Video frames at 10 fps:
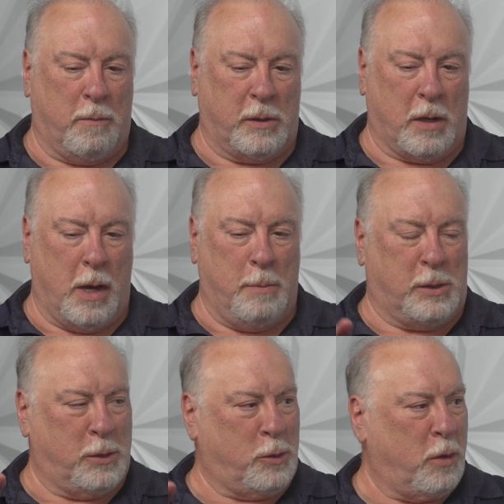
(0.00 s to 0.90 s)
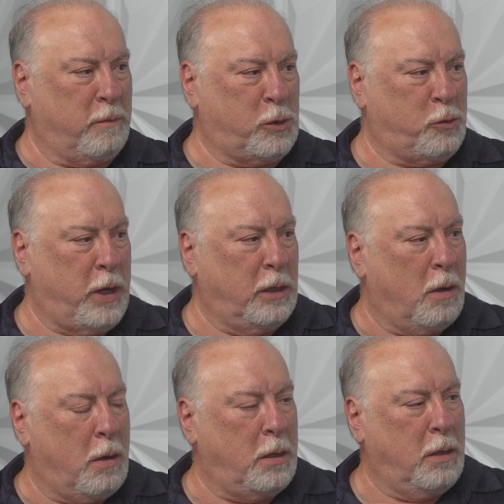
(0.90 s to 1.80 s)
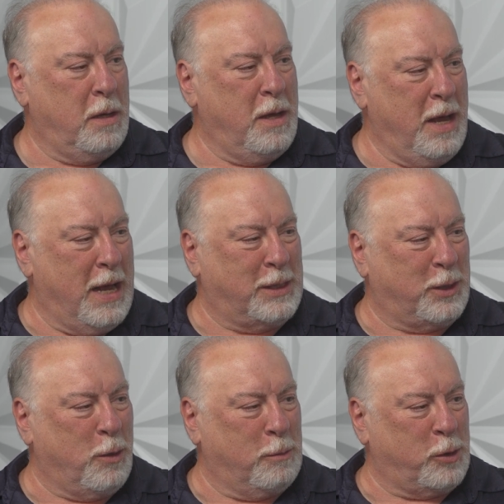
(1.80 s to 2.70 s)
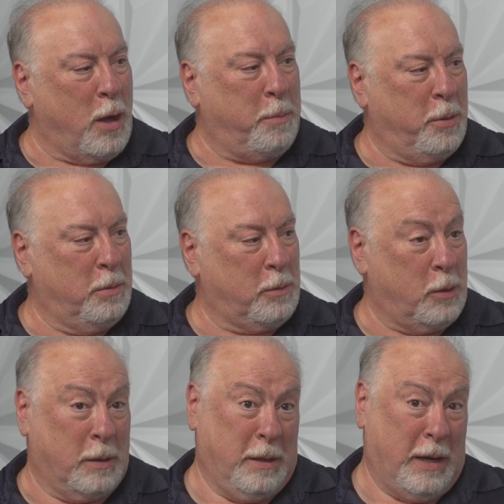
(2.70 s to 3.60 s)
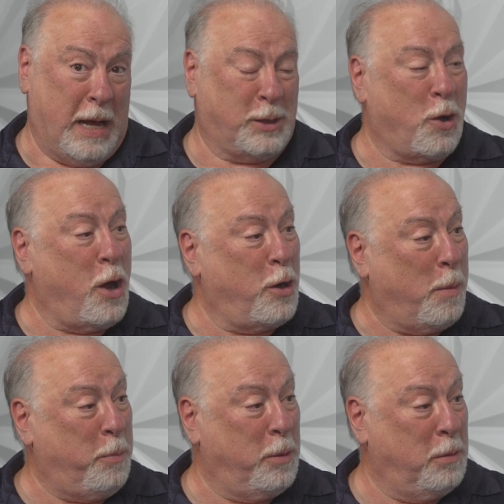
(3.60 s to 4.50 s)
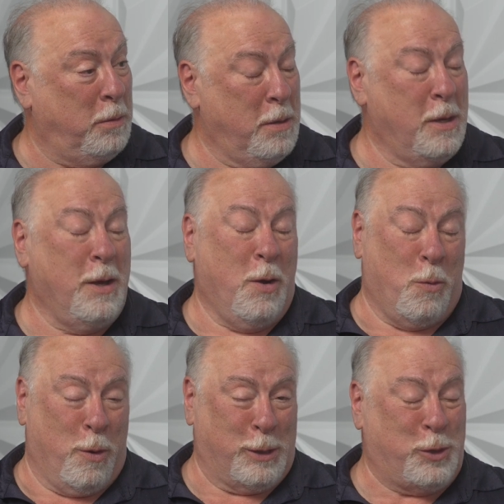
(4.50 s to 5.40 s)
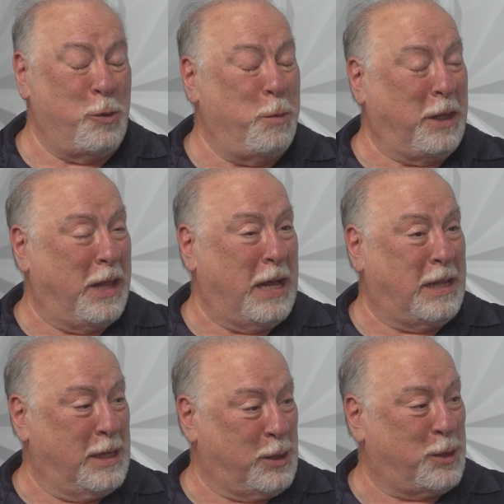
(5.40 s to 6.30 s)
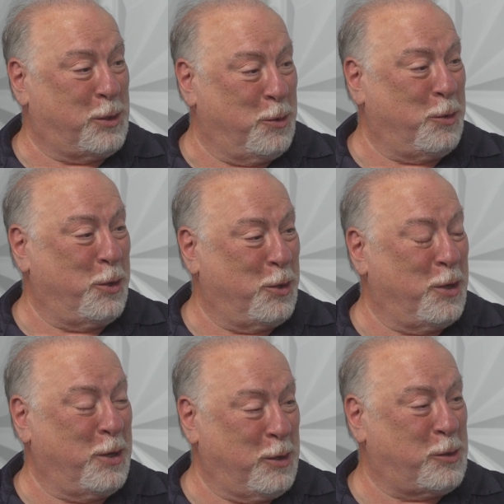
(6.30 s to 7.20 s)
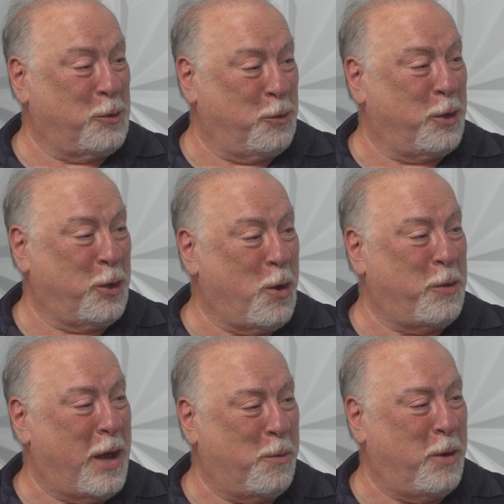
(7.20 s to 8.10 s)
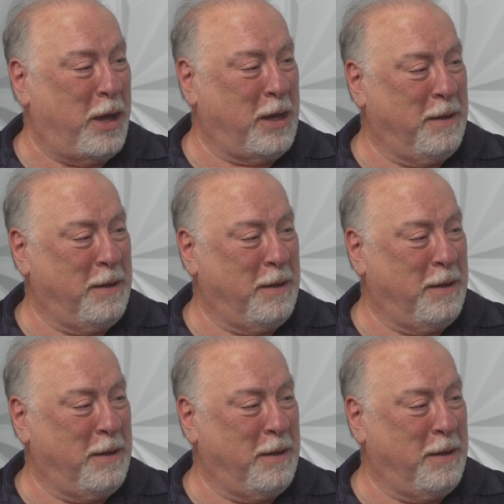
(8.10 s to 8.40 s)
over time, it's just sort of a straight line as it goes up, and it has gone up, and we're assuming that this is still gonna go that way.